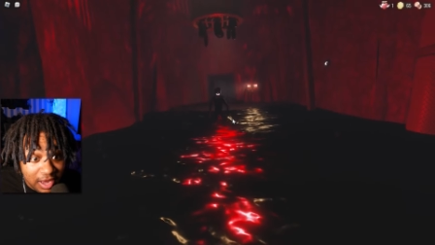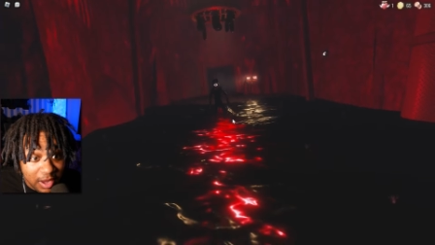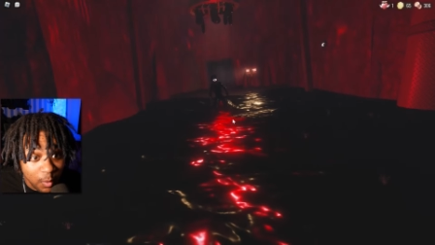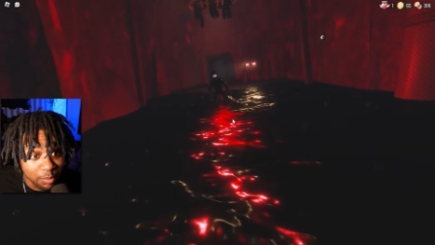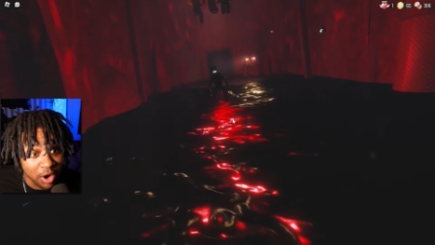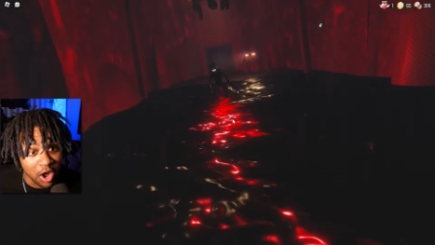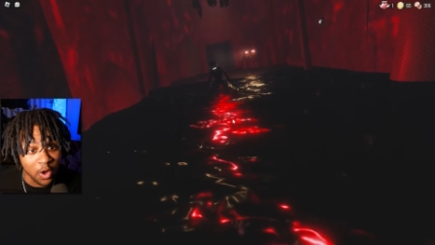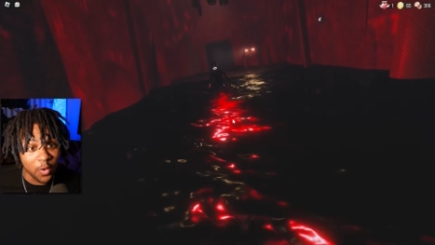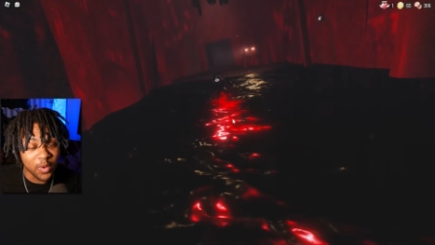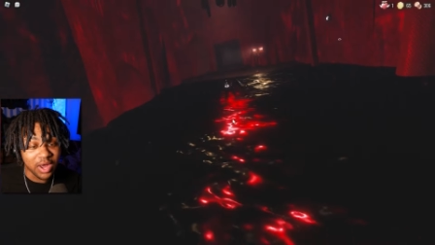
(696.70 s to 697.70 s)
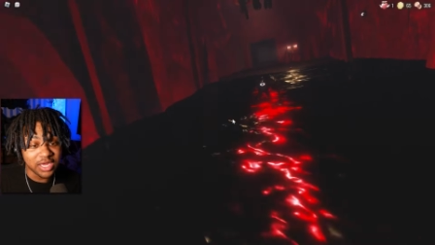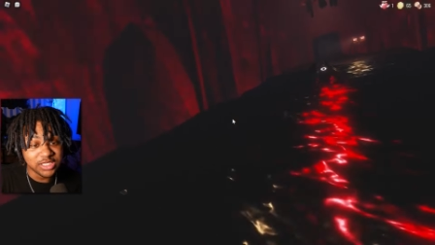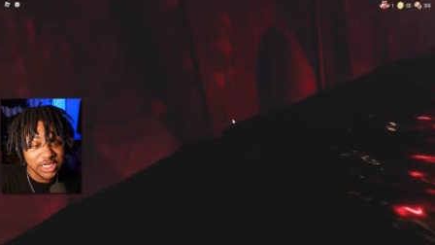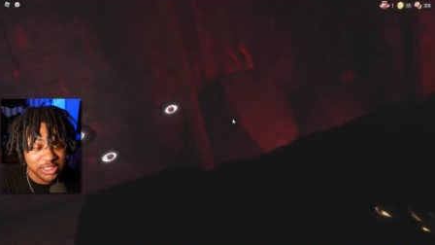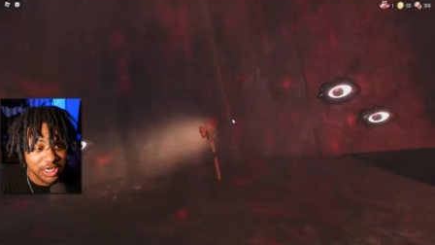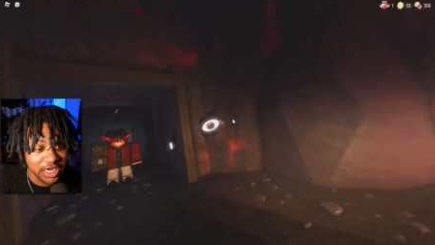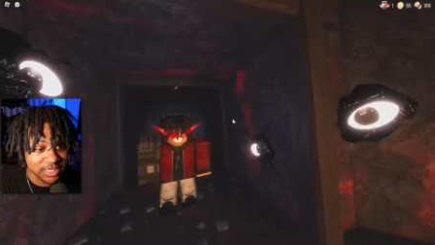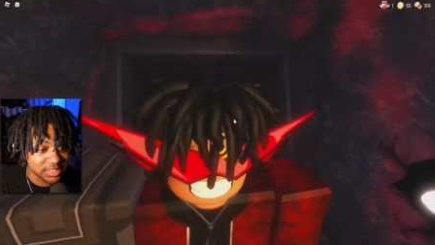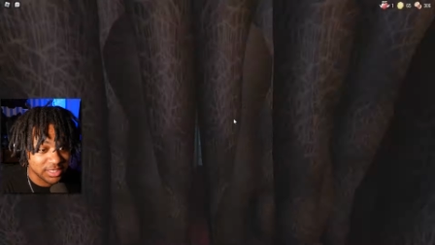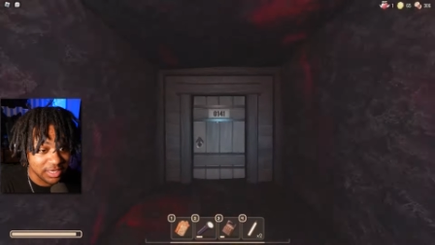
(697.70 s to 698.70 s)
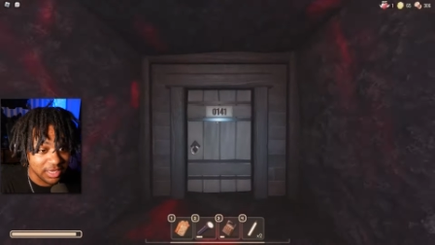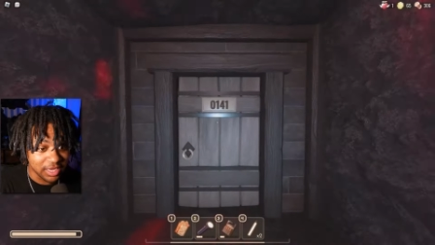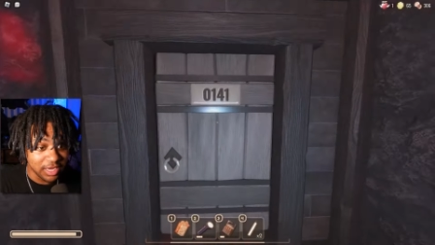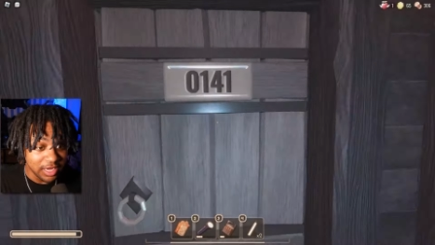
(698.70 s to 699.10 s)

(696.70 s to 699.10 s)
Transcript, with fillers: Bro. G G's. They brought Seek